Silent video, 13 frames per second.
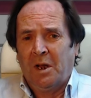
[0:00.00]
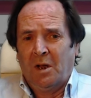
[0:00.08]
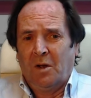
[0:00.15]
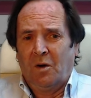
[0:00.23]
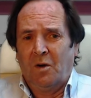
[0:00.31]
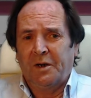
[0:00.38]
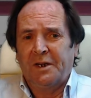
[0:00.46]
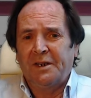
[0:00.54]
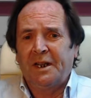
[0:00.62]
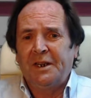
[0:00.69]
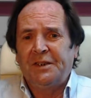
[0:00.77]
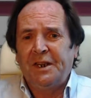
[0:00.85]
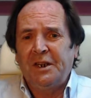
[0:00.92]

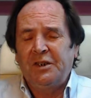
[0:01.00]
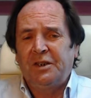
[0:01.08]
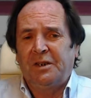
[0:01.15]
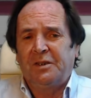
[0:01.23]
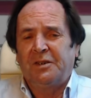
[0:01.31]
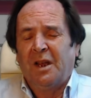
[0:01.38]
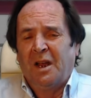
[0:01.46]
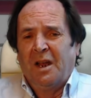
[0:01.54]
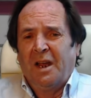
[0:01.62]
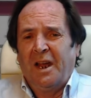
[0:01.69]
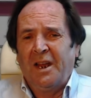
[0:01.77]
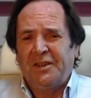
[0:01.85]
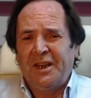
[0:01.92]
organisations.
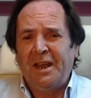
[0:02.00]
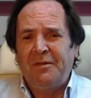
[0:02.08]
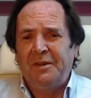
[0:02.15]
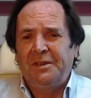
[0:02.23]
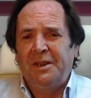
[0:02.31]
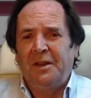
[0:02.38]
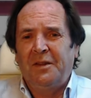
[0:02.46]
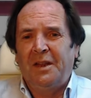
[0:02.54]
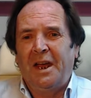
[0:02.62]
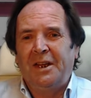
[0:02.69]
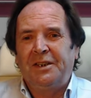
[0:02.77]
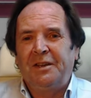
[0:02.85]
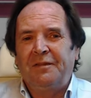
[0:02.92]
It's evident
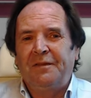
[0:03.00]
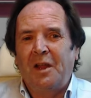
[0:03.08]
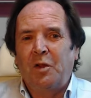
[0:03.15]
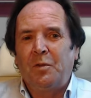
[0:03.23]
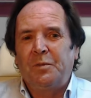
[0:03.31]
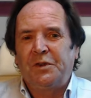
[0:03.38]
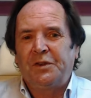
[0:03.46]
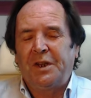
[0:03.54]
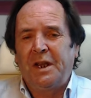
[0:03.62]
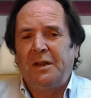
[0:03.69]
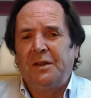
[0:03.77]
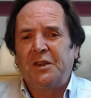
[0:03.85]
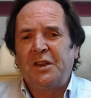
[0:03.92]
that a developed
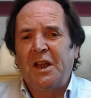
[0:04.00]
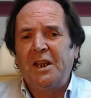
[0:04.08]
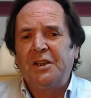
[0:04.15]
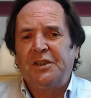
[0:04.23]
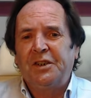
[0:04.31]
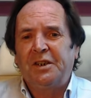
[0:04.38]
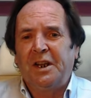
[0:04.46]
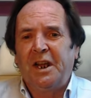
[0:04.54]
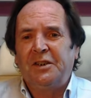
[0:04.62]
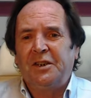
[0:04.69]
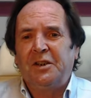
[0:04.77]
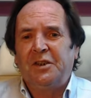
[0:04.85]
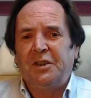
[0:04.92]
state that's
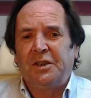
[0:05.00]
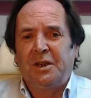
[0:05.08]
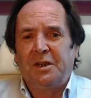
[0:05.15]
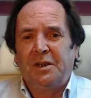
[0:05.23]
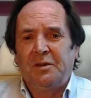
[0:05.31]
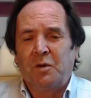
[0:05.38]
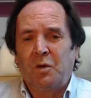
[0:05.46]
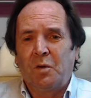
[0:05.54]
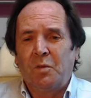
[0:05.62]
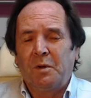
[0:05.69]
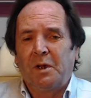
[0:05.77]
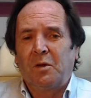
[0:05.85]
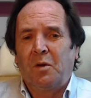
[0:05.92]
integrated into the
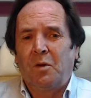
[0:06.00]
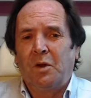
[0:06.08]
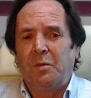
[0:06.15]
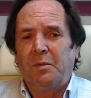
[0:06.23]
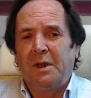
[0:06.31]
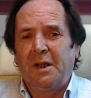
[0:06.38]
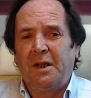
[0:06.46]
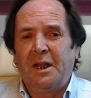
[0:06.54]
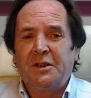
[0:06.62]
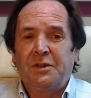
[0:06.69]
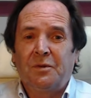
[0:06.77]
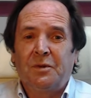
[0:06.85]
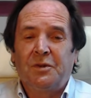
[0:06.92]
global economy, and
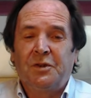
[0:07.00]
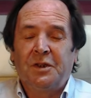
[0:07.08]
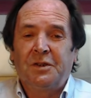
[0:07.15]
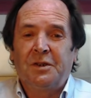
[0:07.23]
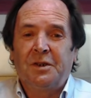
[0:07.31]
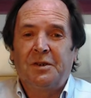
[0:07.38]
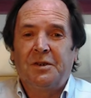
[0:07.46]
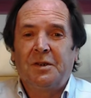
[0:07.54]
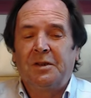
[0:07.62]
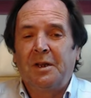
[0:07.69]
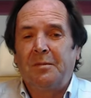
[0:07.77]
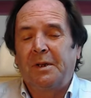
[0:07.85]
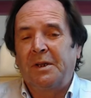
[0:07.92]
that's not just the
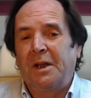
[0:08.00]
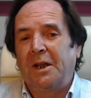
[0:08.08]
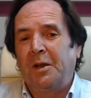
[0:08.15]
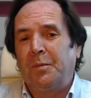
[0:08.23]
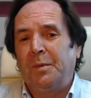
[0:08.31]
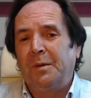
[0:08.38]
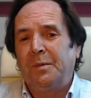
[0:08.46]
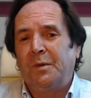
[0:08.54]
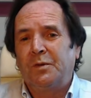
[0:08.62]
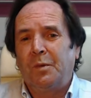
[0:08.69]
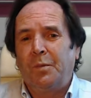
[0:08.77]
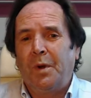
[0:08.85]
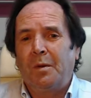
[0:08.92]
Democratic People's
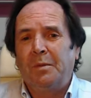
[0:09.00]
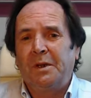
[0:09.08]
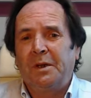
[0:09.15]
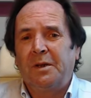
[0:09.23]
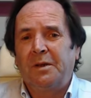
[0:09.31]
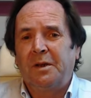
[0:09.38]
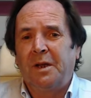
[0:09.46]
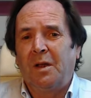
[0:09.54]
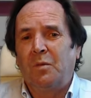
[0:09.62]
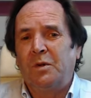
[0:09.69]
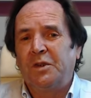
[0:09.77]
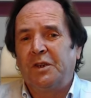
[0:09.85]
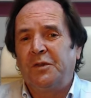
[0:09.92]
Republic of Korea,
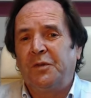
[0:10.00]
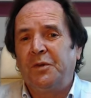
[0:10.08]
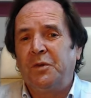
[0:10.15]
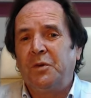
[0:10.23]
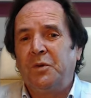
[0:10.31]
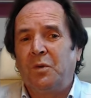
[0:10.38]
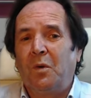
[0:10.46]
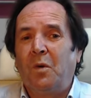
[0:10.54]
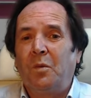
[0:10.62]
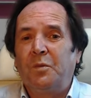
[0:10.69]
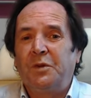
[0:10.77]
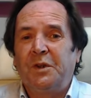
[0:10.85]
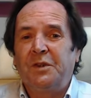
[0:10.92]
which has few
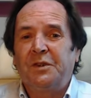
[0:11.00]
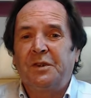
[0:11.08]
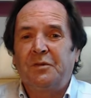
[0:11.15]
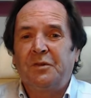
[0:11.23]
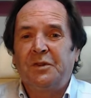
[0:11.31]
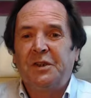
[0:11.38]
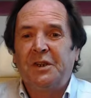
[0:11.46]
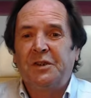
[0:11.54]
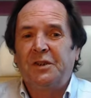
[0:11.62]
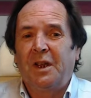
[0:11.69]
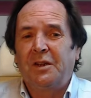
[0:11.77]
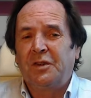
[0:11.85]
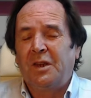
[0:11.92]
options to resist
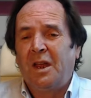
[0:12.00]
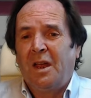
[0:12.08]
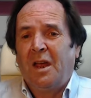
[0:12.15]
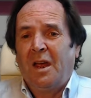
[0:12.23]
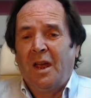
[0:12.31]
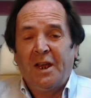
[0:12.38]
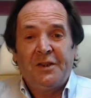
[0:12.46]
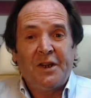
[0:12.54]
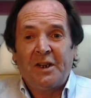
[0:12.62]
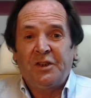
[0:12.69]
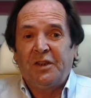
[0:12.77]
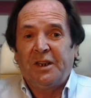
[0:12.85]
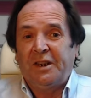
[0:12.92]
sanctions, is
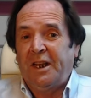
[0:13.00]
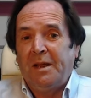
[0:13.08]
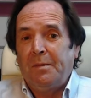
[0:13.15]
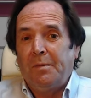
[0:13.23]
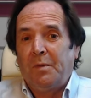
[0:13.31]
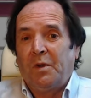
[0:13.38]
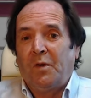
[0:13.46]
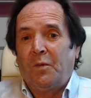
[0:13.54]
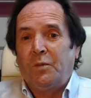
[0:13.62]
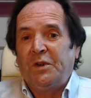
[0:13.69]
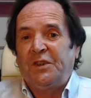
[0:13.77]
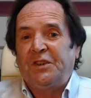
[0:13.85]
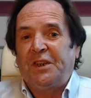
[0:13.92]
actually capable of
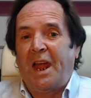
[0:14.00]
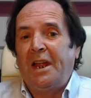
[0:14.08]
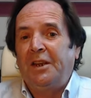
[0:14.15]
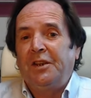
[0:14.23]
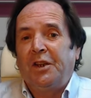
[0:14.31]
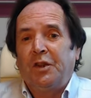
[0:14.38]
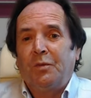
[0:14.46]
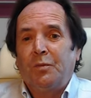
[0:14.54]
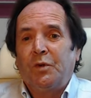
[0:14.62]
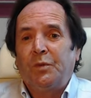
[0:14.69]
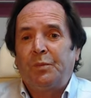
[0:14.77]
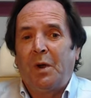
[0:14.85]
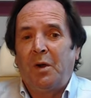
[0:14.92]
withstanding the
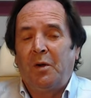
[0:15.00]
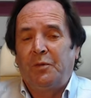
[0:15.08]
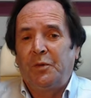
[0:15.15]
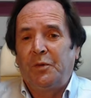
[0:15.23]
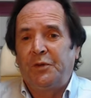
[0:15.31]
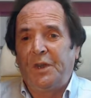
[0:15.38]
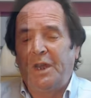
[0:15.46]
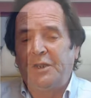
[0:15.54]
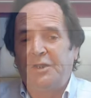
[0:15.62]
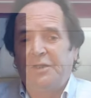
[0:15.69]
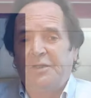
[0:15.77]
most powerful sanctions